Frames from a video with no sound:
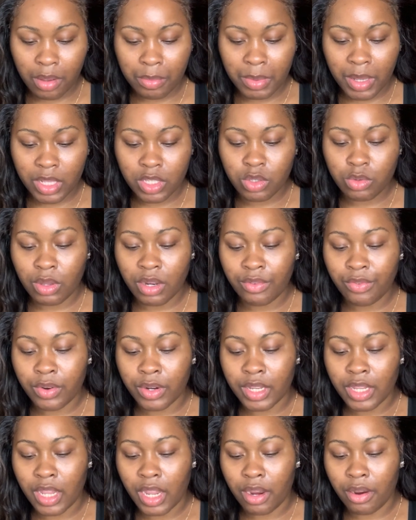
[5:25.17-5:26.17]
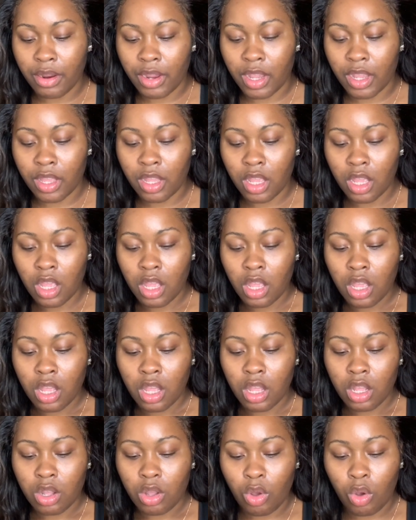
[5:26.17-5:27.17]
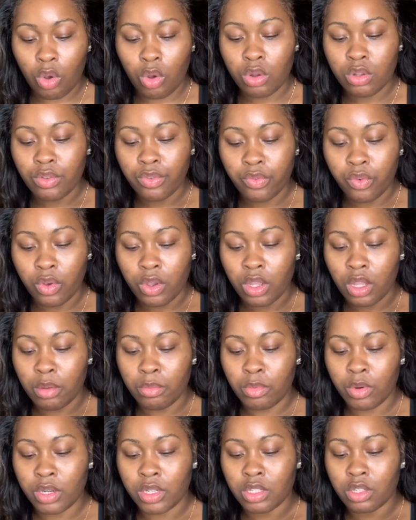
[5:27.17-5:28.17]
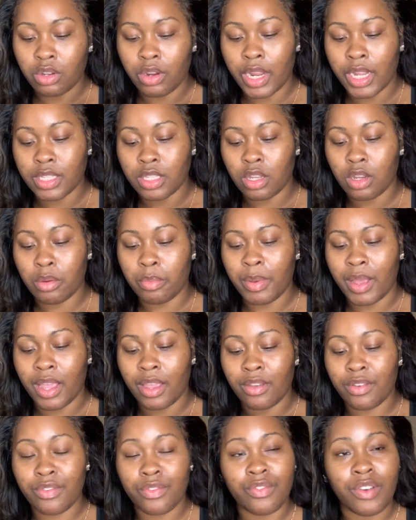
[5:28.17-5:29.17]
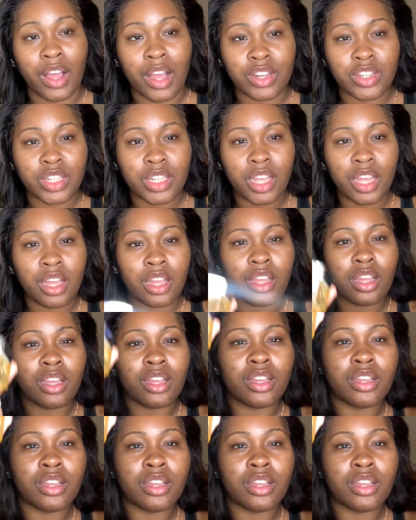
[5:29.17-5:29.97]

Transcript: it's 24 karat gold foil moisturizer by Faccia.